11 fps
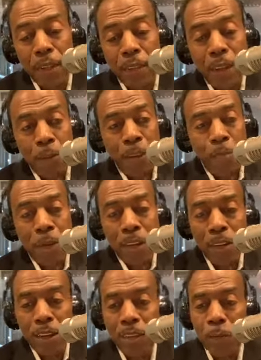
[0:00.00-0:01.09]
Then we spent
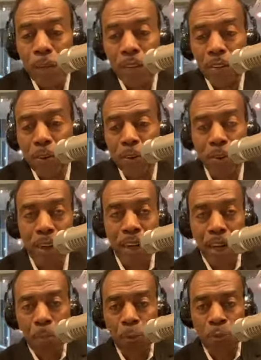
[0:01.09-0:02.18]
another week or two trying to
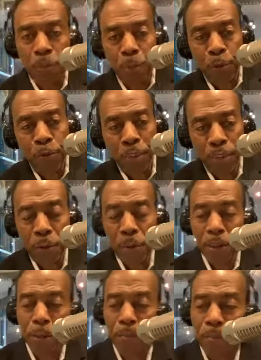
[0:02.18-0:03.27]
come up with the perfect
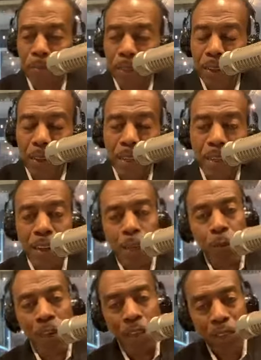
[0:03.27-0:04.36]
slogan. Then
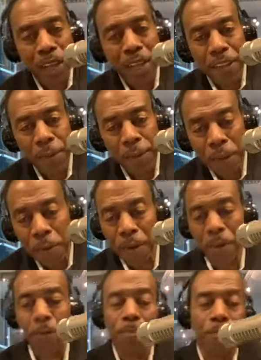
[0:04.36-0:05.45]
we designed her
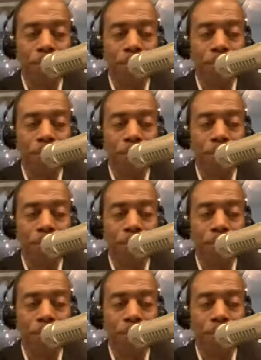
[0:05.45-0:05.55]
logo.